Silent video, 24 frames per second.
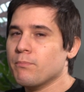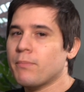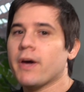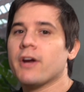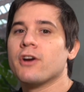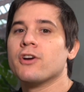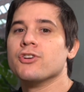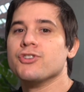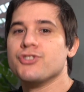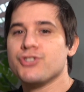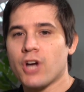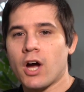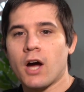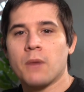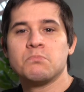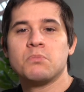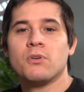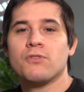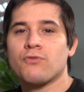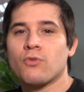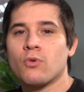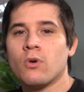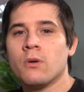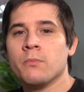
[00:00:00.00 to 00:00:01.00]
better job
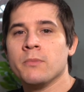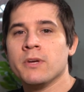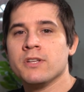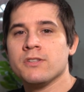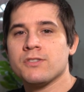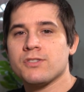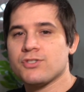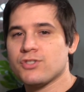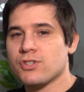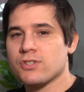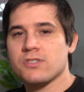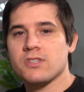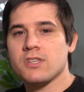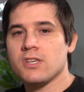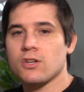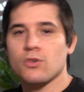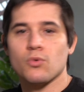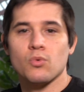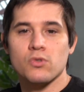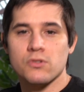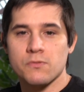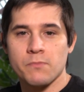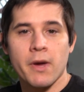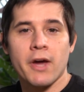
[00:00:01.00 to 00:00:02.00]
performance just
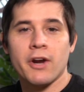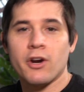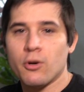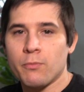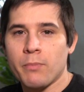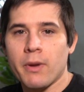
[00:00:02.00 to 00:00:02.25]
equals better